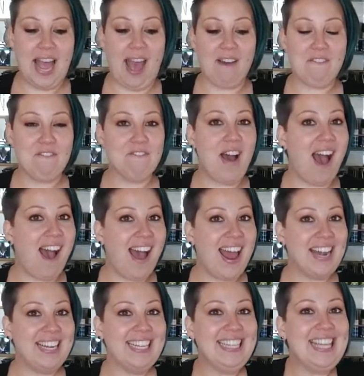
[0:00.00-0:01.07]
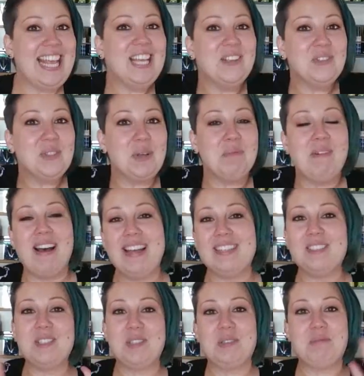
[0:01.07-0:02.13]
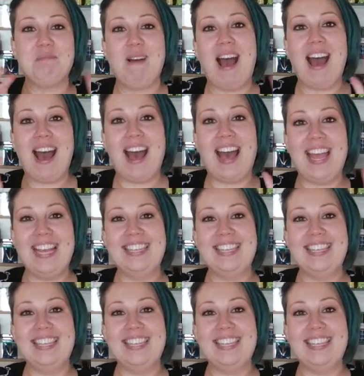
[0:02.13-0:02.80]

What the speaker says: have fun. Thank you so much. Bye.